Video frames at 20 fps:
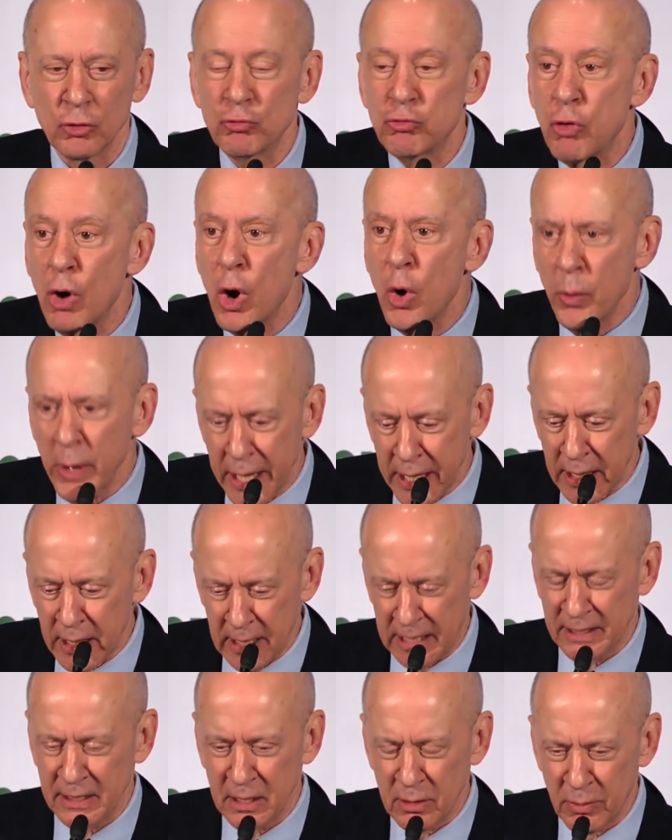growing
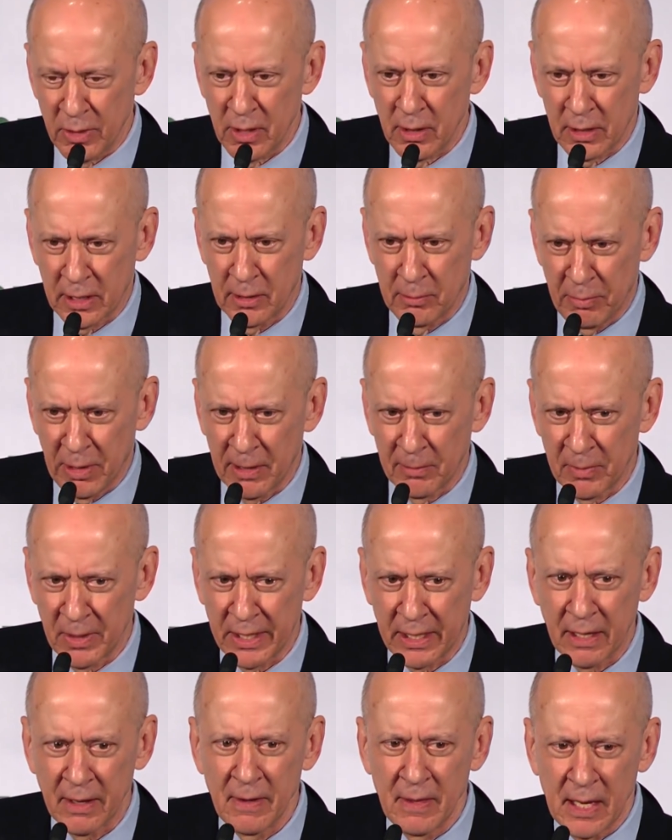in the American
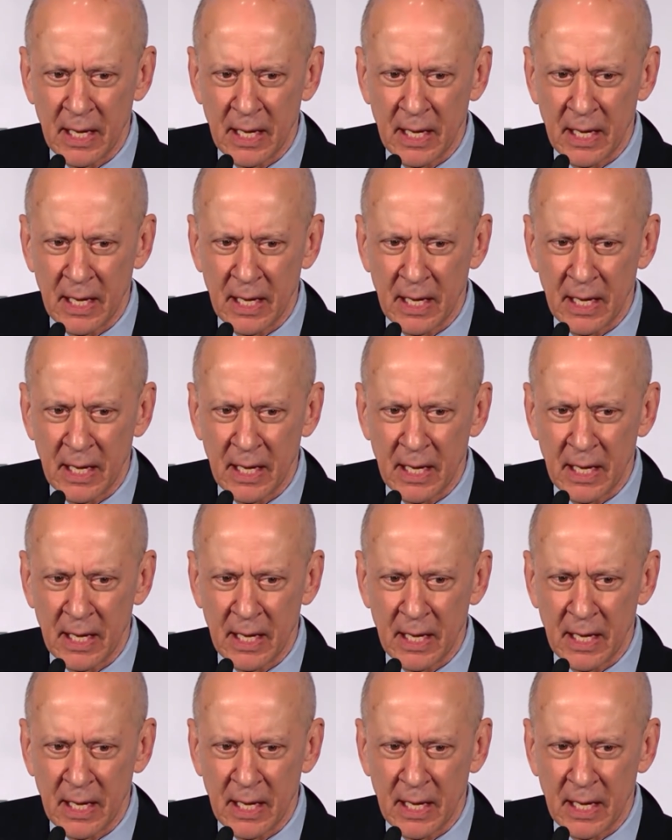public